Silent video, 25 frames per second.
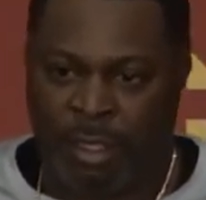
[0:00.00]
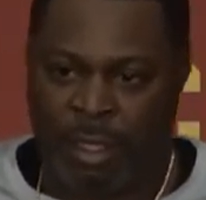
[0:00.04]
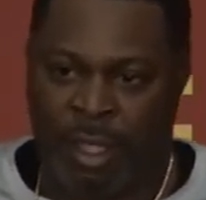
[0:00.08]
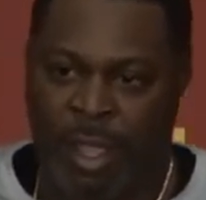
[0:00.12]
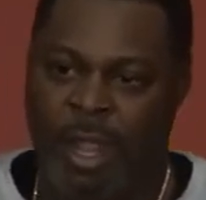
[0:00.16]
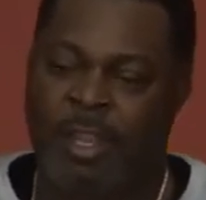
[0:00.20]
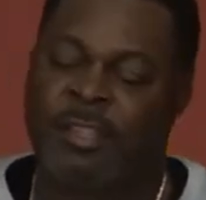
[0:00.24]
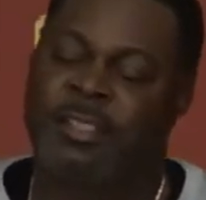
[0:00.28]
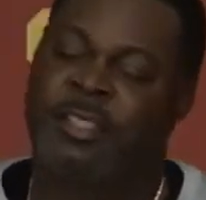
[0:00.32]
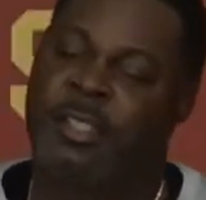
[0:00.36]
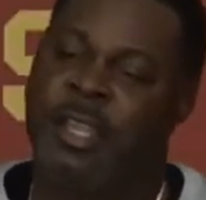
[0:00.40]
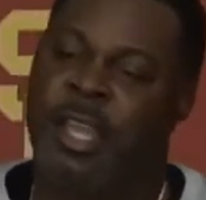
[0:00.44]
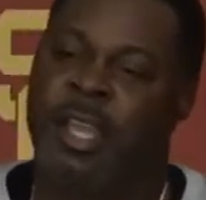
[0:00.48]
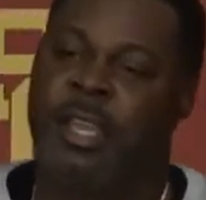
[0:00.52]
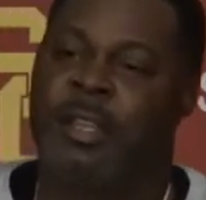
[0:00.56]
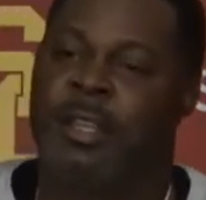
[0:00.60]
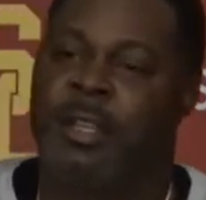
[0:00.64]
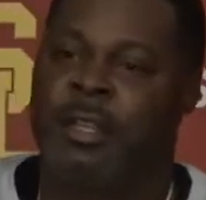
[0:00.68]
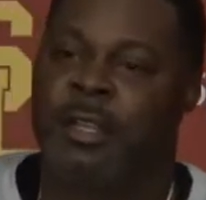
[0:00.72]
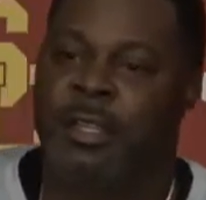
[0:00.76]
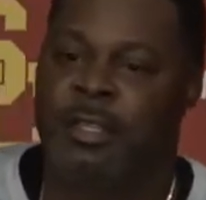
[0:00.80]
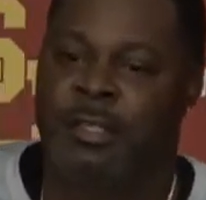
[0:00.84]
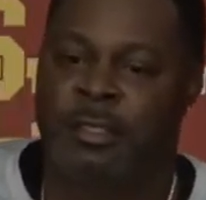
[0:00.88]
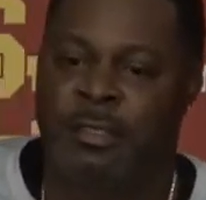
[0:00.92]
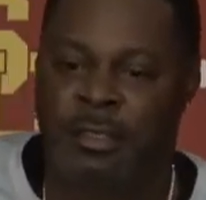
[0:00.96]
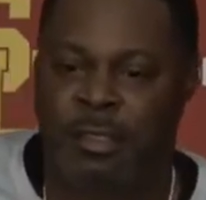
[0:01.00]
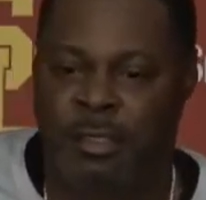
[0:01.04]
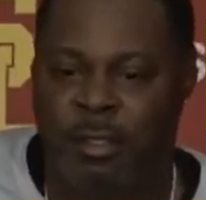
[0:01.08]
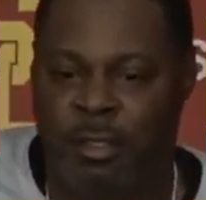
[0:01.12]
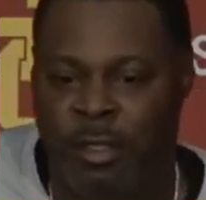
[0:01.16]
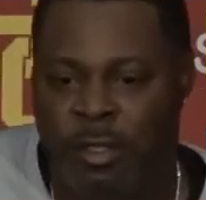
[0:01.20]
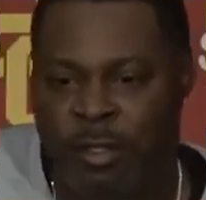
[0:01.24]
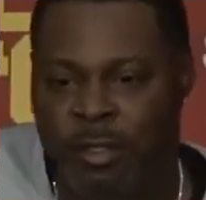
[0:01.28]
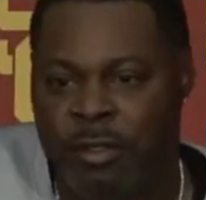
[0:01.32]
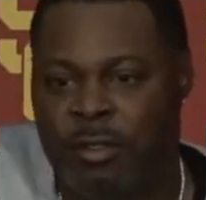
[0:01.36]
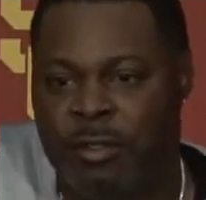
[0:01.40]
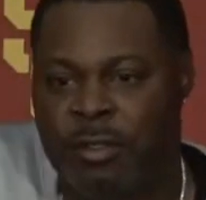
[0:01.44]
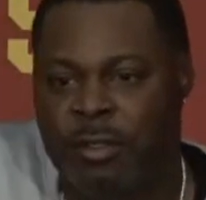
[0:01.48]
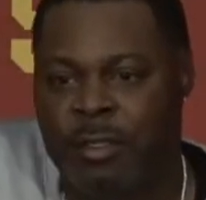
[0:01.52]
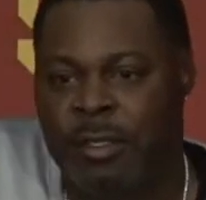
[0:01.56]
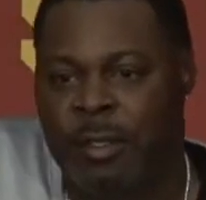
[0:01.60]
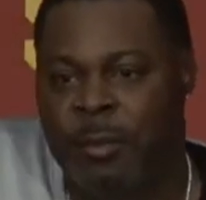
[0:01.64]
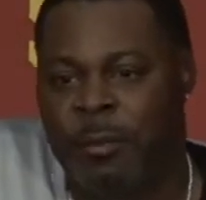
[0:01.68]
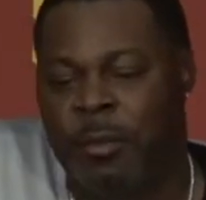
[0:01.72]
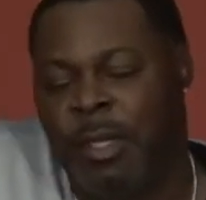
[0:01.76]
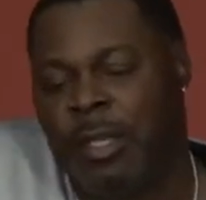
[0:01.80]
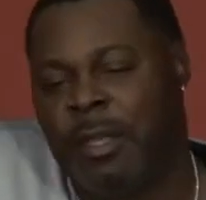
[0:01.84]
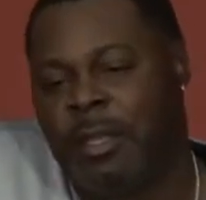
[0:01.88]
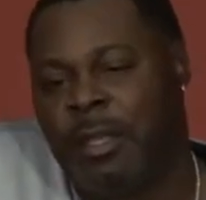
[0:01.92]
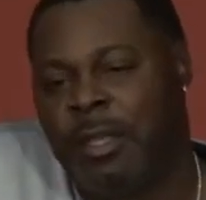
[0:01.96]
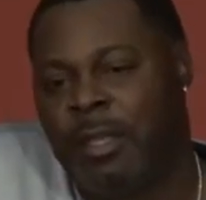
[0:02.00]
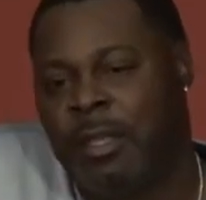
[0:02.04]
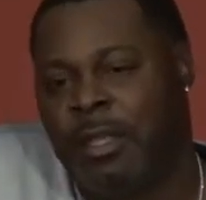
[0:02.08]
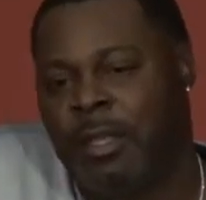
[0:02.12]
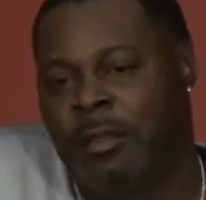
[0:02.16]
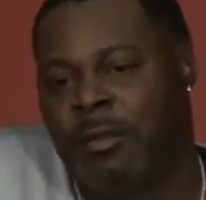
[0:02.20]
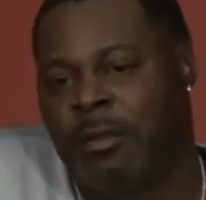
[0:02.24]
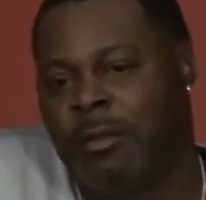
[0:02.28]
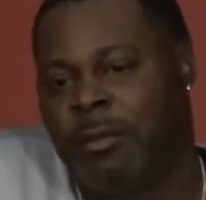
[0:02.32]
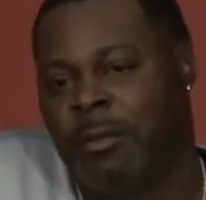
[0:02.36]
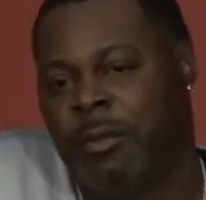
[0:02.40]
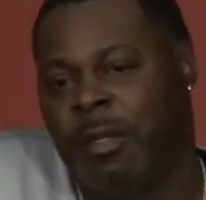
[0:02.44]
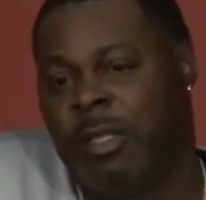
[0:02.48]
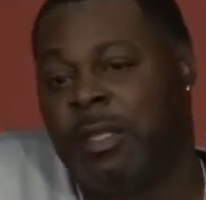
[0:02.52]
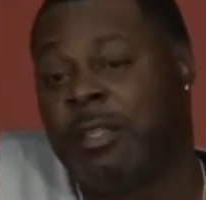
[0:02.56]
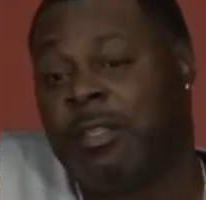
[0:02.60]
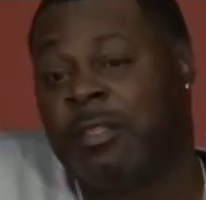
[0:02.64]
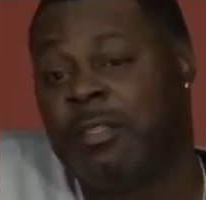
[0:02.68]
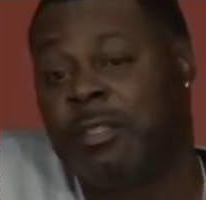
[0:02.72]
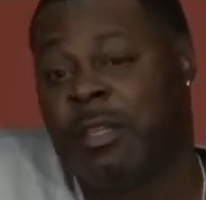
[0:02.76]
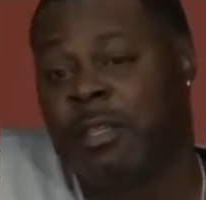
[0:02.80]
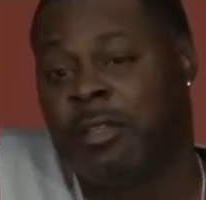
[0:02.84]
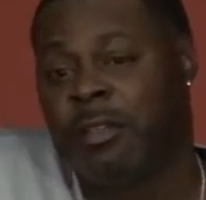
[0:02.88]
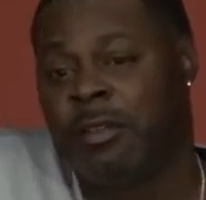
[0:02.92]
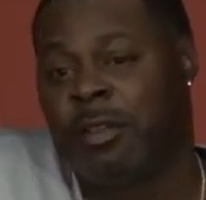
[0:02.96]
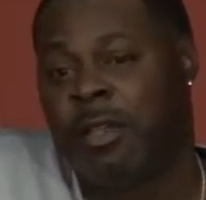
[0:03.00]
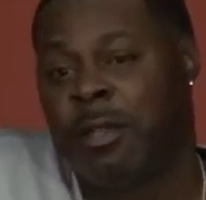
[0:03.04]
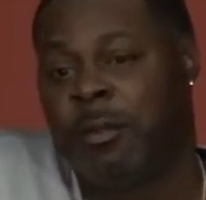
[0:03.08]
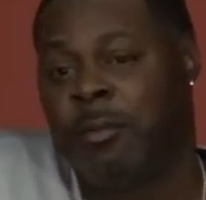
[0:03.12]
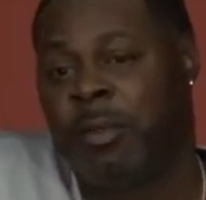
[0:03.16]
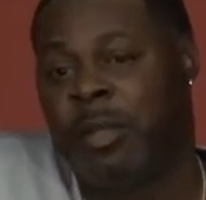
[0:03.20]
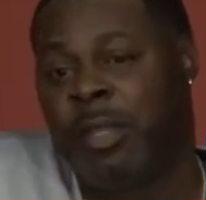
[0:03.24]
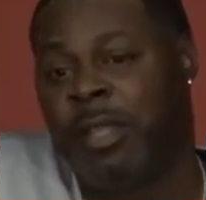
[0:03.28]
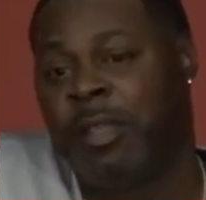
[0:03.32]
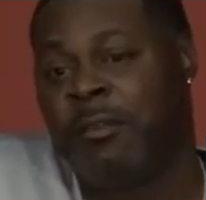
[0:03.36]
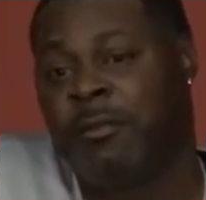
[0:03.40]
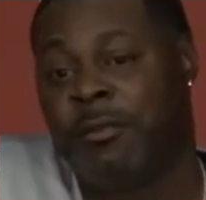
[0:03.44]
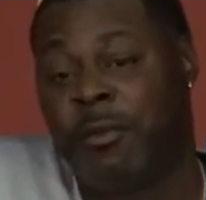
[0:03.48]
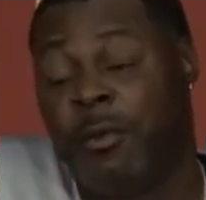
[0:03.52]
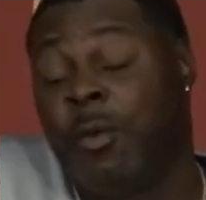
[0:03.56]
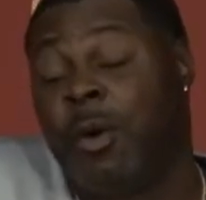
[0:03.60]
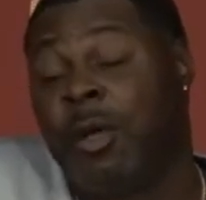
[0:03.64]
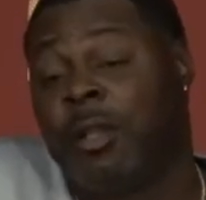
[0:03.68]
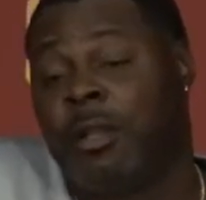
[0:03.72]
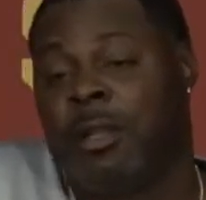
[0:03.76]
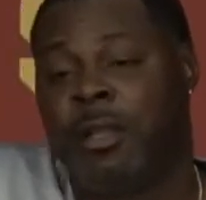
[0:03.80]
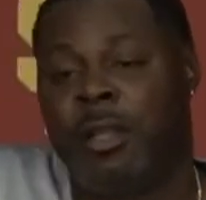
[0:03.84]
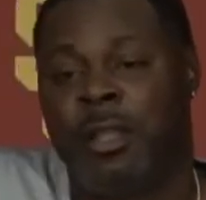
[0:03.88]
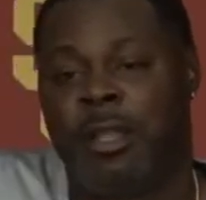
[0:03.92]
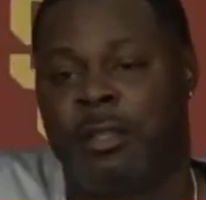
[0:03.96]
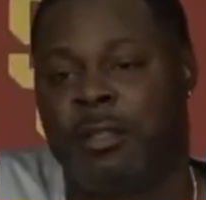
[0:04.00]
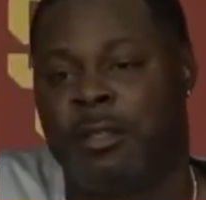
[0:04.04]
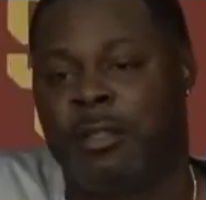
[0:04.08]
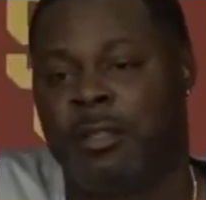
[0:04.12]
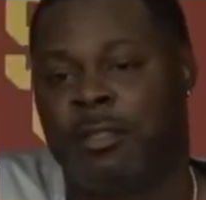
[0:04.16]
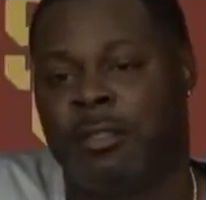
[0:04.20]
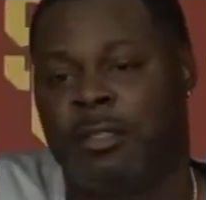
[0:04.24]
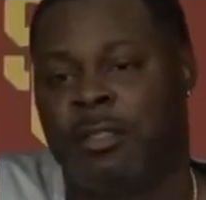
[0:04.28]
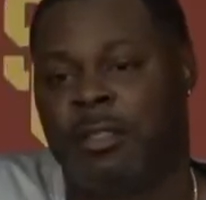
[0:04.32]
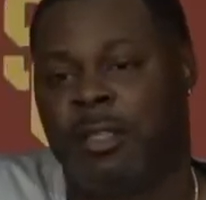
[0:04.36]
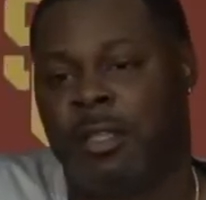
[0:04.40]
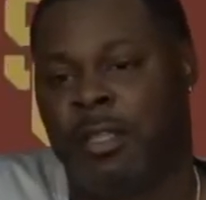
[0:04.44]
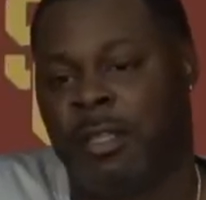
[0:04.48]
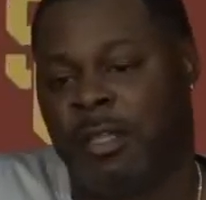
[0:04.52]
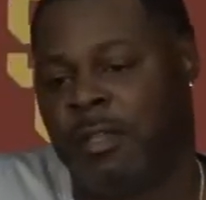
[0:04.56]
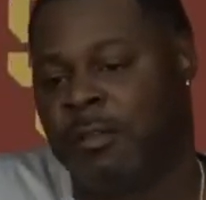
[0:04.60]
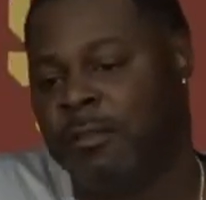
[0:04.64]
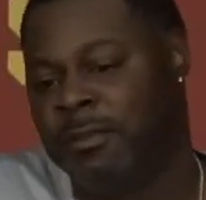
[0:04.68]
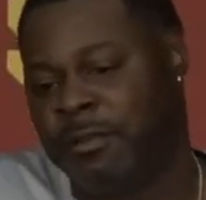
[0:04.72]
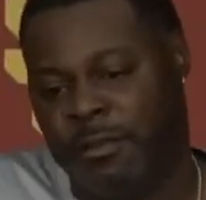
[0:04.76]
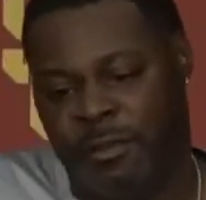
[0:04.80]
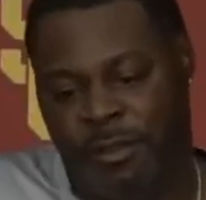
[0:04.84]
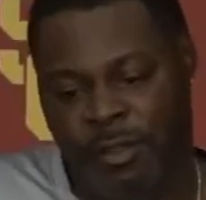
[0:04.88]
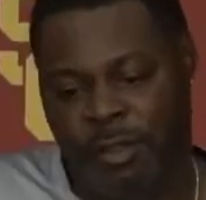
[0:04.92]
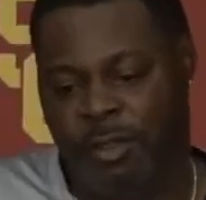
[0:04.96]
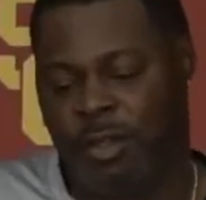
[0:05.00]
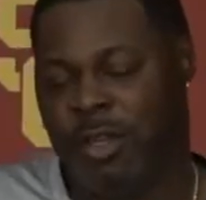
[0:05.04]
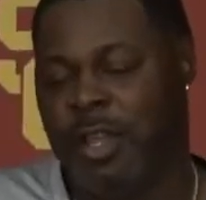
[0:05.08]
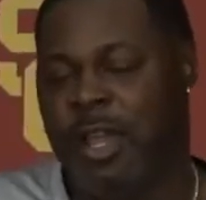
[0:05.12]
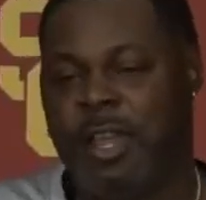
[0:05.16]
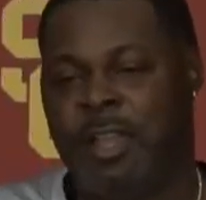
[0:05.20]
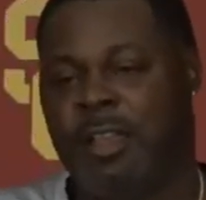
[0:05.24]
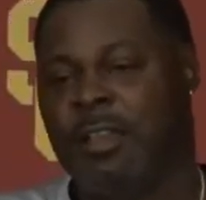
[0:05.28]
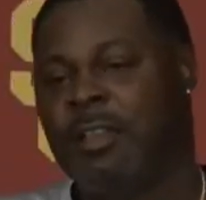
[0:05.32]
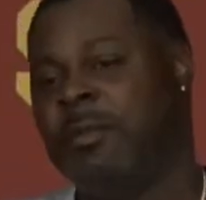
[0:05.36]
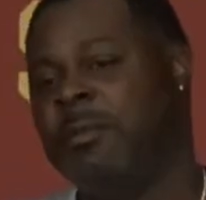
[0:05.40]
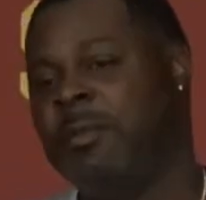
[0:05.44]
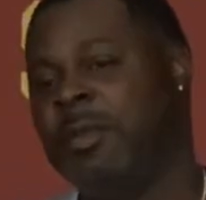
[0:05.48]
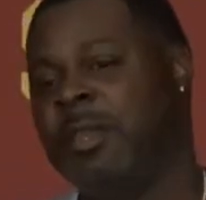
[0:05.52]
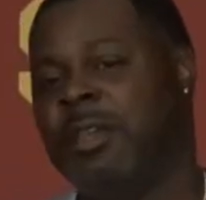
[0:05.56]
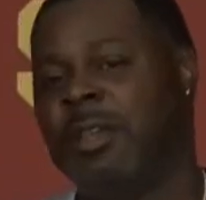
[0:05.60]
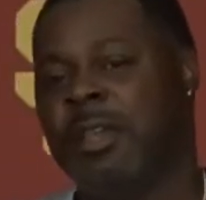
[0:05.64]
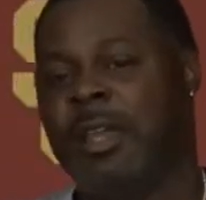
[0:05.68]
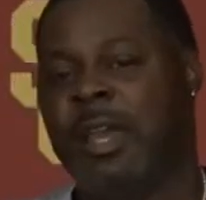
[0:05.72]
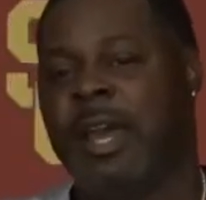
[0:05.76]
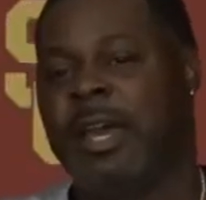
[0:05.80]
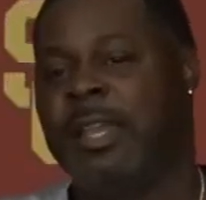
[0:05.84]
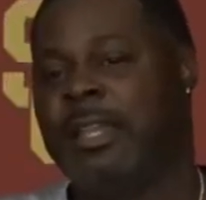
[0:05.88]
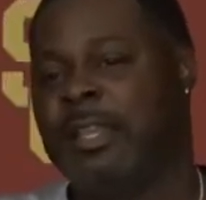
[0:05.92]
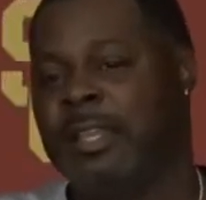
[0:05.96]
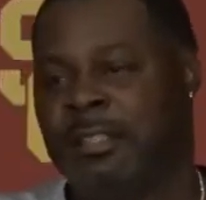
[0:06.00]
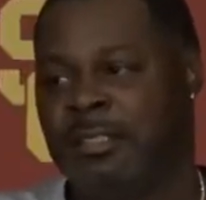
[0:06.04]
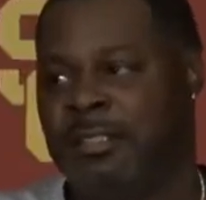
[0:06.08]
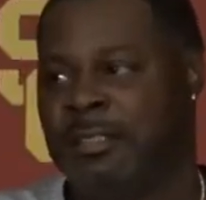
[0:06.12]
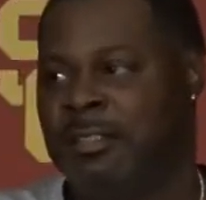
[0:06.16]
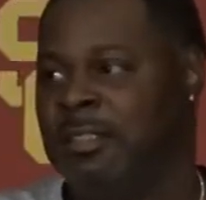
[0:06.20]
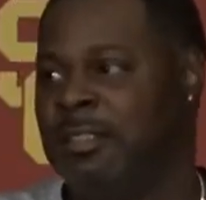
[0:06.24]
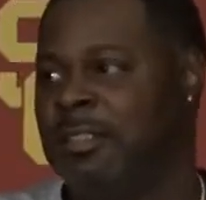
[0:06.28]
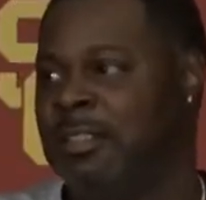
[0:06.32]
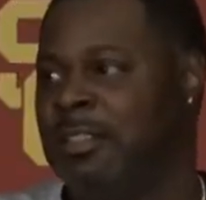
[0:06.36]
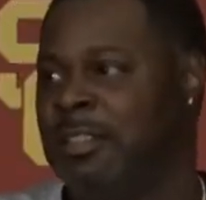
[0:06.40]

our standard is, you know, competing with each other and playing for one another. And if you're not going to be a guy that's